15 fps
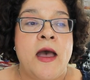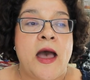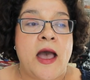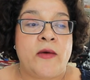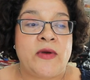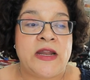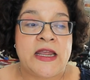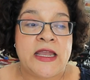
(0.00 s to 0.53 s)
I
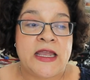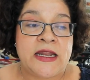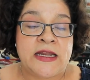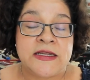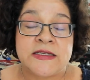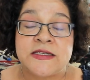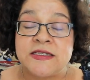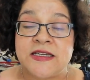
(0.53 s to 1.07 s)
went ahead
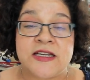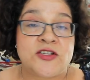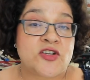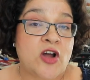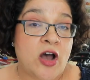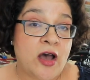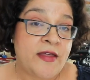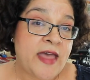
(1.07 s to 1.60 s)
and stitched
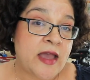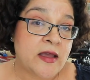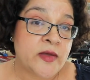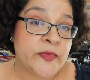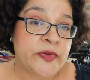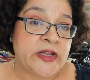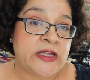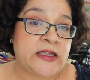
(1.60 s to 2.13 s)
all that
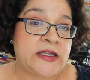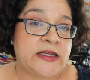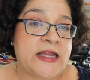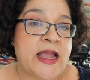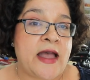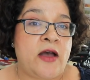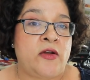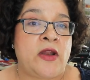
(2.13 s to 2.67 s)
completely
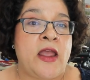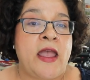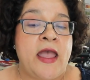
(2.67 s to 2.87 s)
down